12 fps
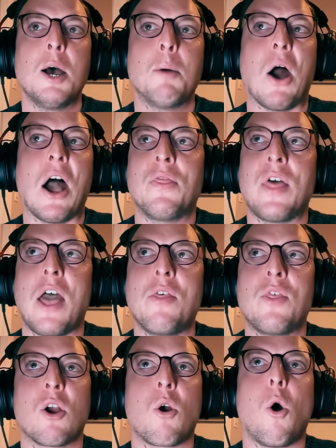But
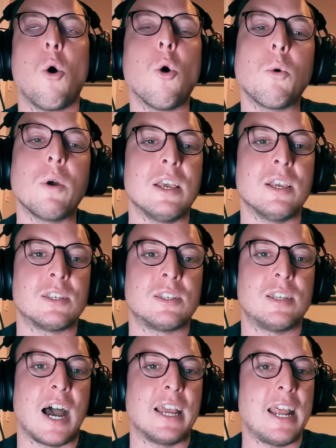they, are always
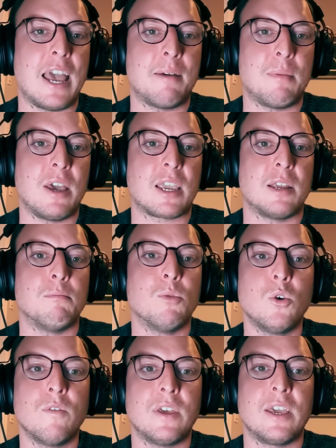dynamic and
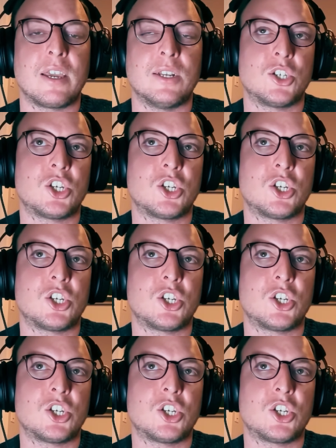moving and